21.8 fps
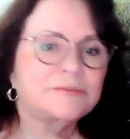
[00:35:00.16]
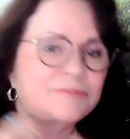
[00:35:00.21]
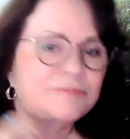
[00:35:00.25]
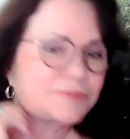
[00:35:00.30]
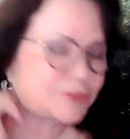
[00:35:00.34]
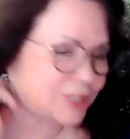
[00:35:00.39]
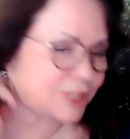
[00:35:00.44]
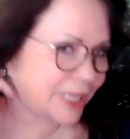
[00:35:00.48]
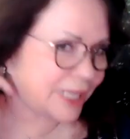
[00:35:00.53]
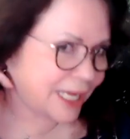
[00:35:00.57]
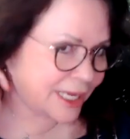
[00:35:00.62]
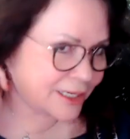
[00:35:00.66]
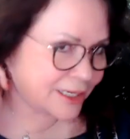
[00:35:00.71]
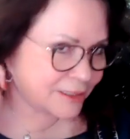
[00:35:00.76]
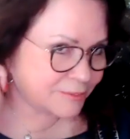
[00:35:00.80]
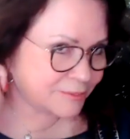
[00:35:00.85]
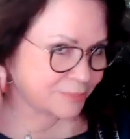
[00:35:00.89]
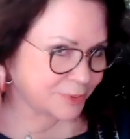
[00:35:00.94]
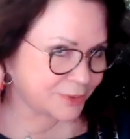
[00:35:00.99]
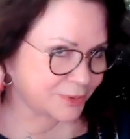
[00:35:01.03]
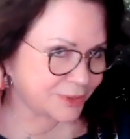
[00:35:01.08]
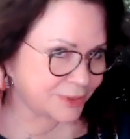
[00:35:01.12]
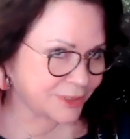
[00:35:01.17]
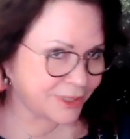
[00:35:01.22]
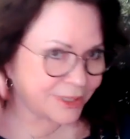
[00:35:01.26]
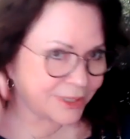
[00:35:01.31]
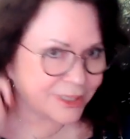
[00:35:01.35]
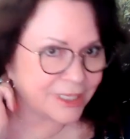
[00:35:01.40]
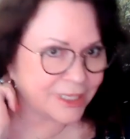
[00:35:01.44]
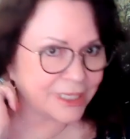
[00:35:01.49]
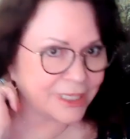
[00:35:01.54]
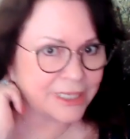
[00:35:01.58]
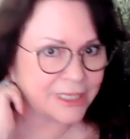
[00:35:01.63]
She had to put a
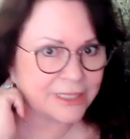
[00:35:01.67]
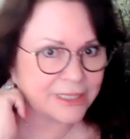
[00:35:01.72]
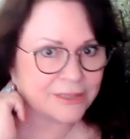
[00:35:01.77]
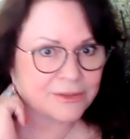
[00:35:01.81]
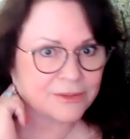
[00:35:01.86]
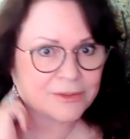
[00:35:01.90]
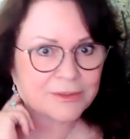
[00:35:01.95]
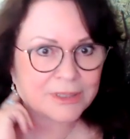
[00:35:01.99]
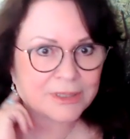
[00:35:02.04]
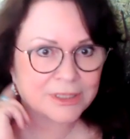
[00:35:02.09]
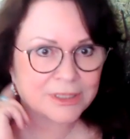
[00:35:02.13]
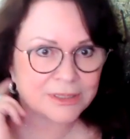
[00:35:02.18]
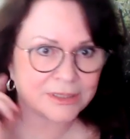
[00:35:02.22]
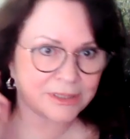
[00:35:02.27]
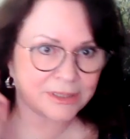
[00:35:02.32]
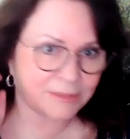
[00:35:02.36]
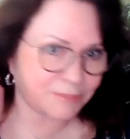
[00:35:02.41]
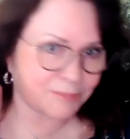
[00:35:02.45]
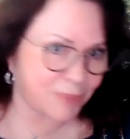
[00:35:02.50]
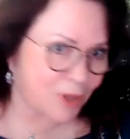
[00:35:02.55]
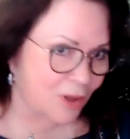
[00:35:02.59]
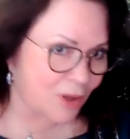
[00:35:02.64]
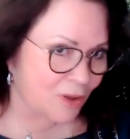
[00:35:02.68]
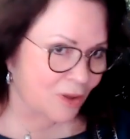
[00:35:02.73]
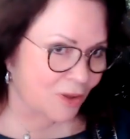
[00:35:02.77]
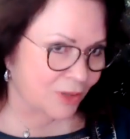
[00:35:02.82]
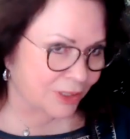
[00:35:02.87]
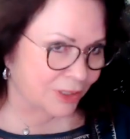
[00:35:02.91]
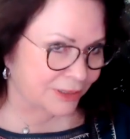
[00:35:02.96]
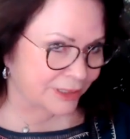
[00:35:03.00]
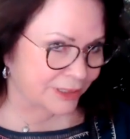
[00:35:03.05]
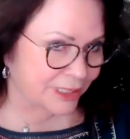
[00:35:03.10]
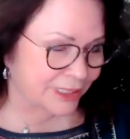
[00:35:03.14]
thing in her because the
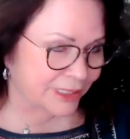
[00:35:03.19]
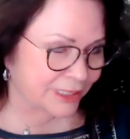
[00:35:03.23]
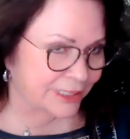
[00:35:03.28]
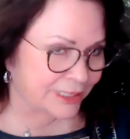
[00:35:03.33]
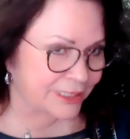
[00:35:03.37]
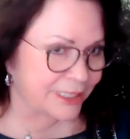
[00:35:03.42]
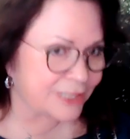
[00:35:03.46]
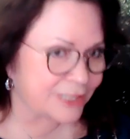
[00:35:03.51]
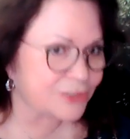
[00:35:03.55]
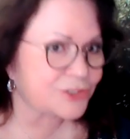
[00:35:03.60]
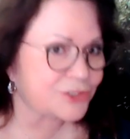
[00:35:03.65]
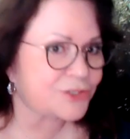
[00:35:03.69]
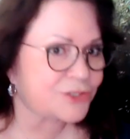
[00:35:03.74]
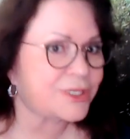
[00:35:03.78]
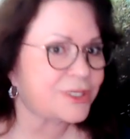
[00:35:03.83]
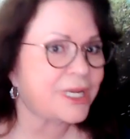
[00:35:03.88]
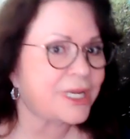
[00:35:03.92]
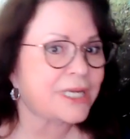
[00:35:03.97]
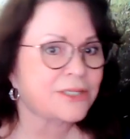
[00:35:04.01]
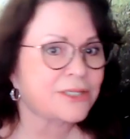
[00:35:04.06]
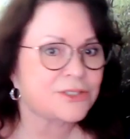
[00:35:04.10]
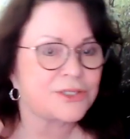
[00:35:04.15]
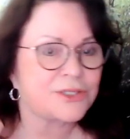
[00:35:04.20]
ball that connects your neck